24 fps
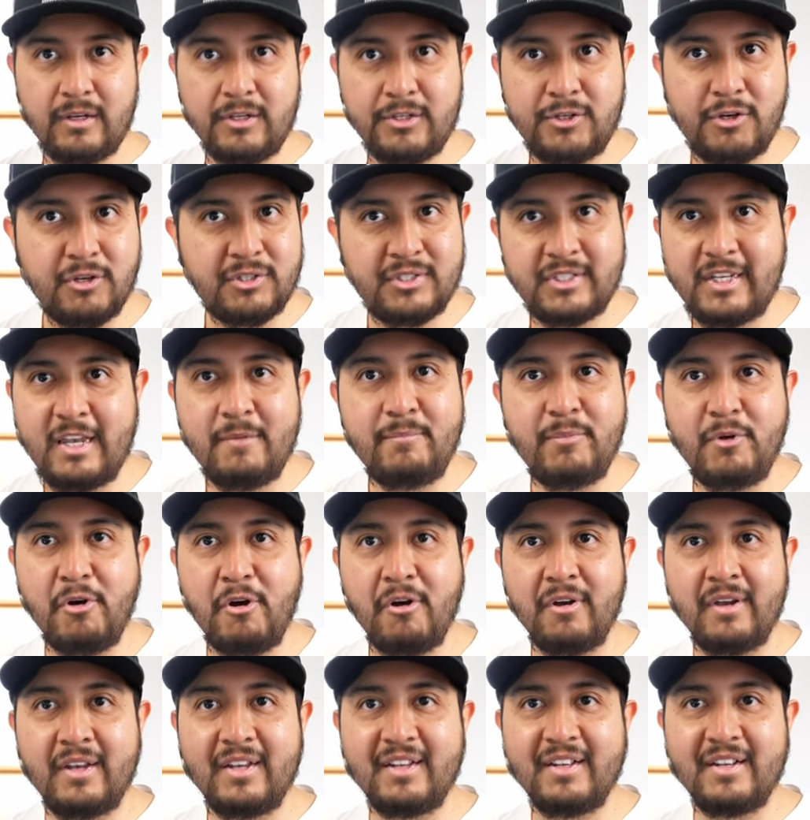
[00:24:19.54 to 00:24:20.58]
just keep
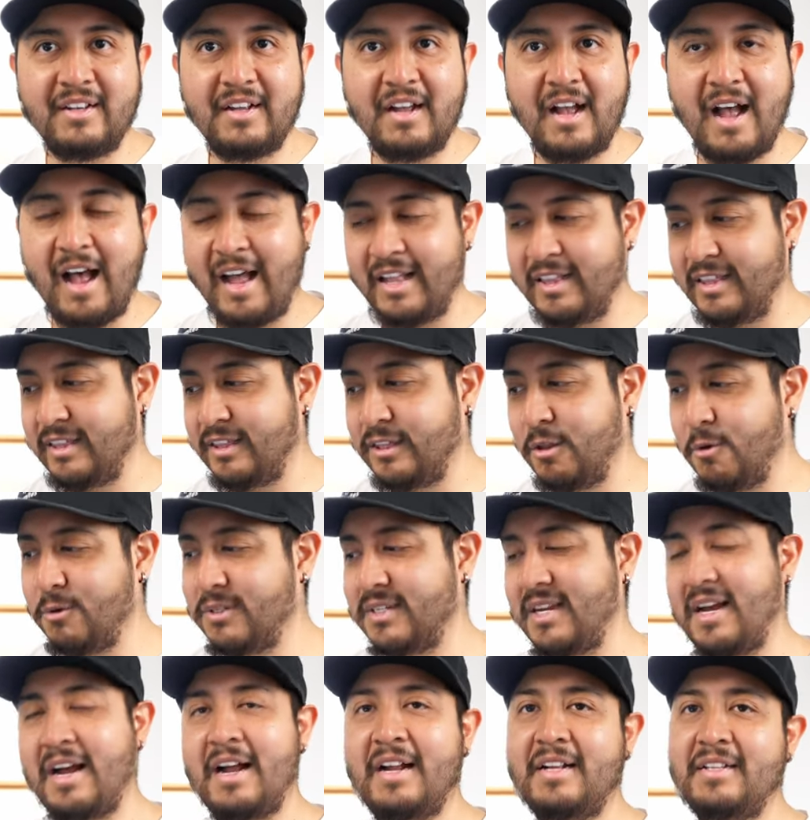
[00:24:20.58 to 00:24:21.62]
going. And
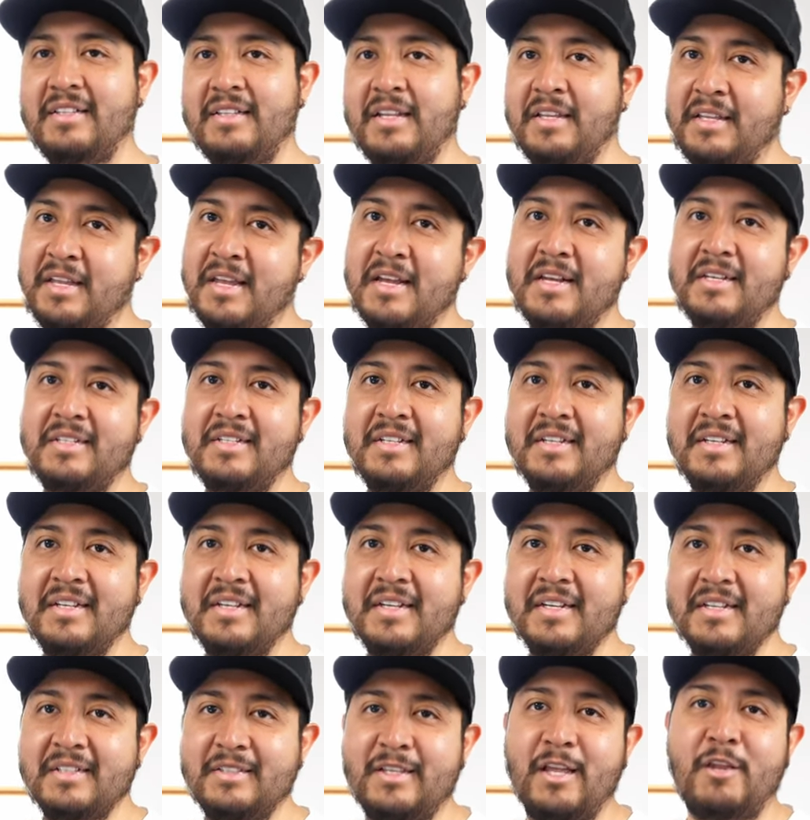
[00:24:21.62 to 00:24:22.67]
those are the things
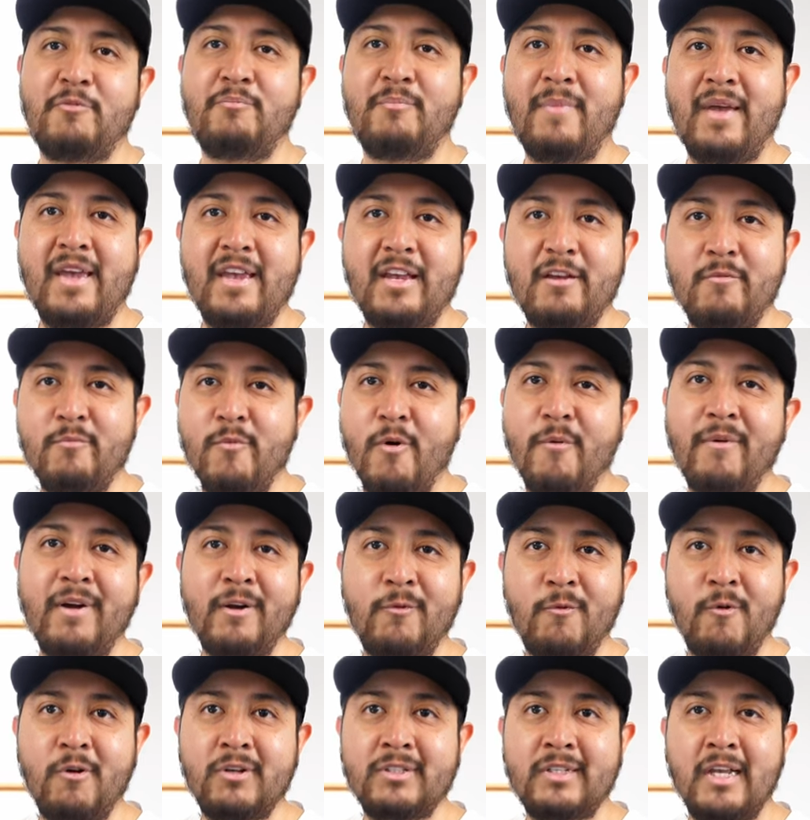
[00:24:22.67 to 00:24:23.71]
that make
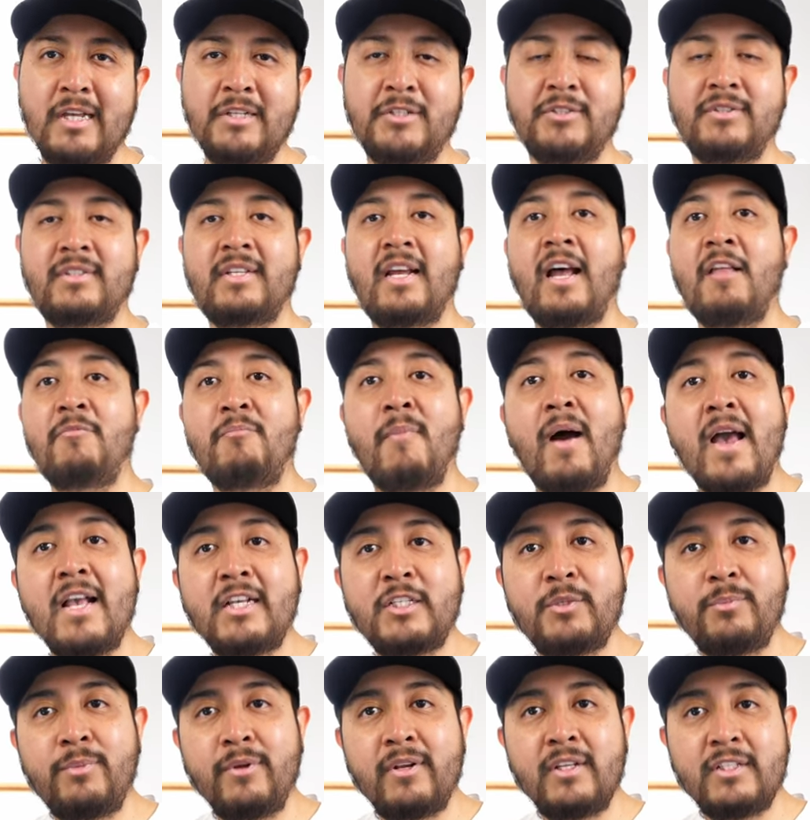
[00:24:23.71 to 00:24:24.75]
mobile workstations, and my
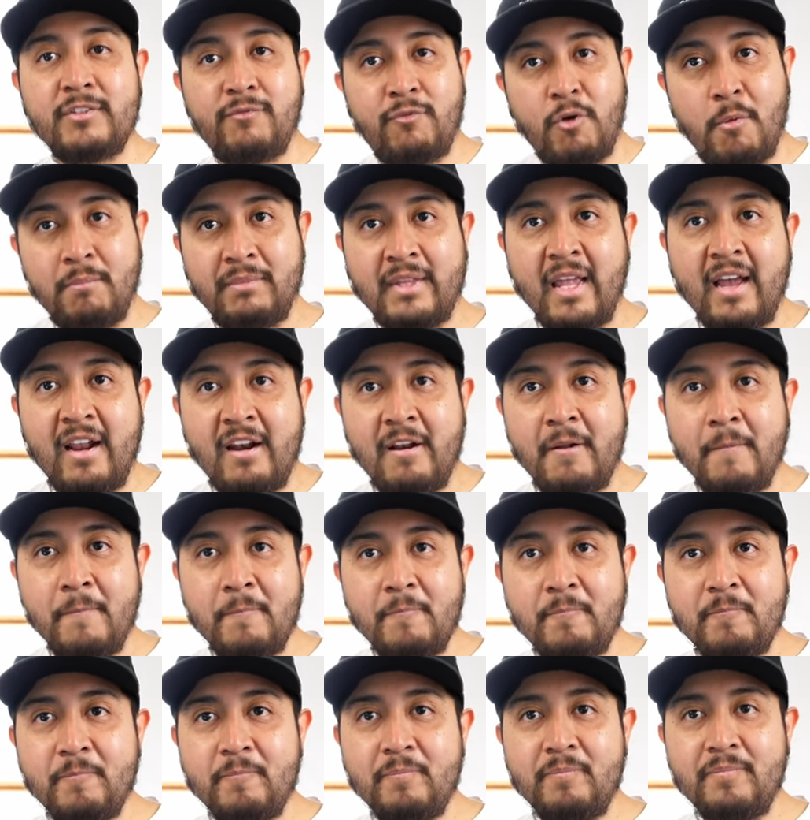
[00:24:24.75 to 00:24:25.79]
experience from Dell,
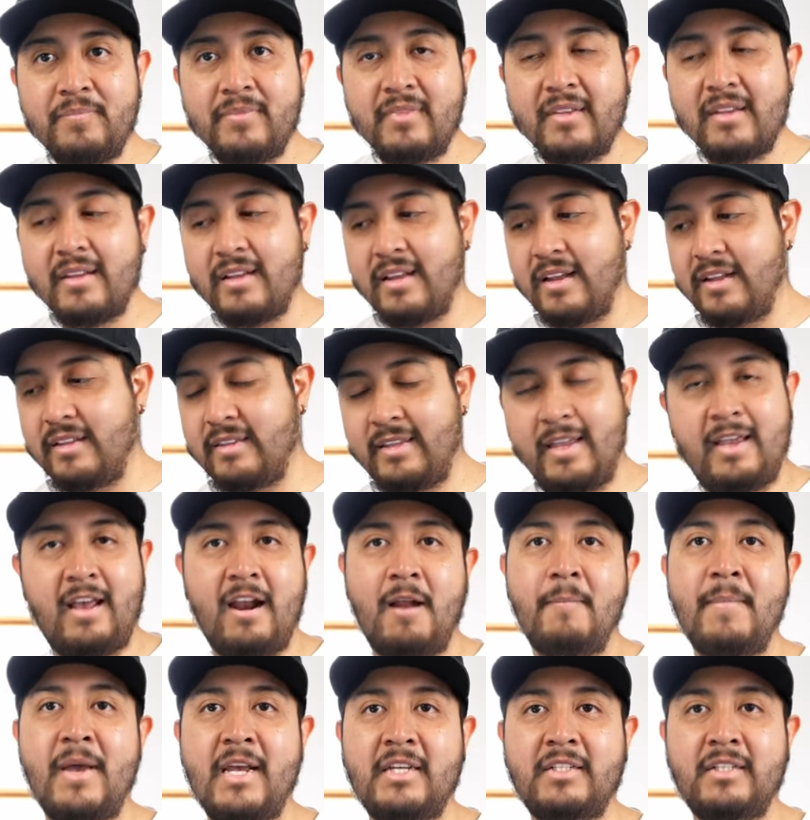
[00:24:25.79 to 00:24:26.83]
they
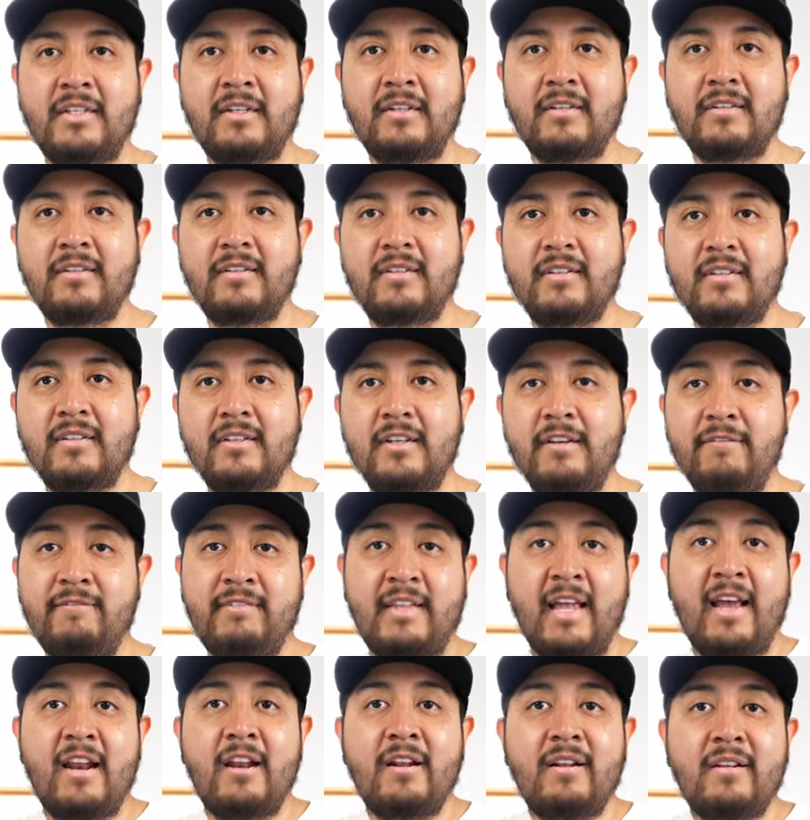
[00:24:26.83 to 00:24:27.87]
are amazing. If
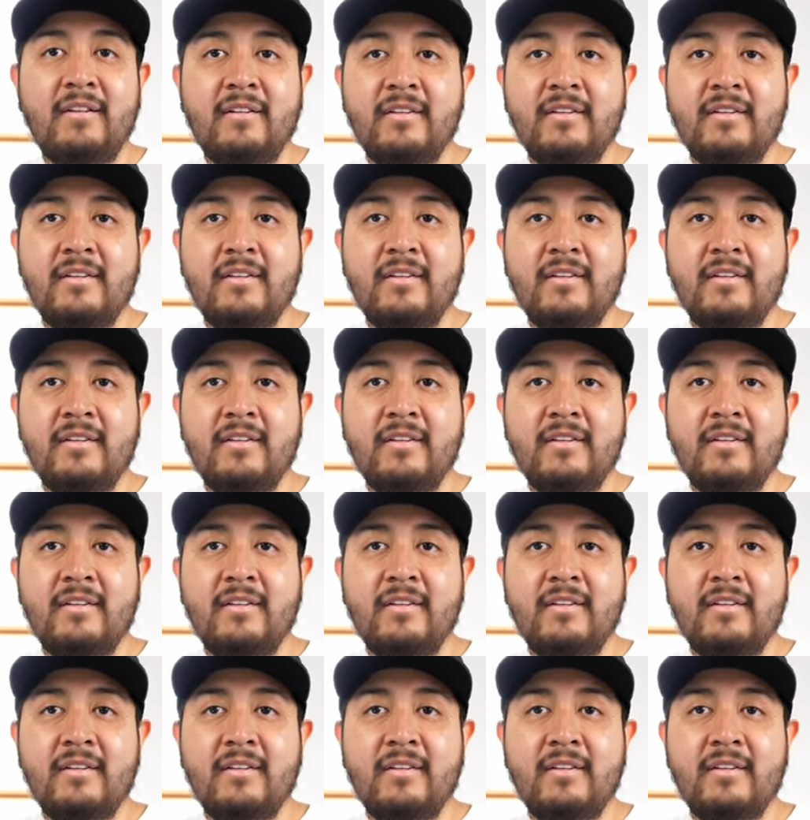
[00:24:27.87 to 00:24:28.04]
Dell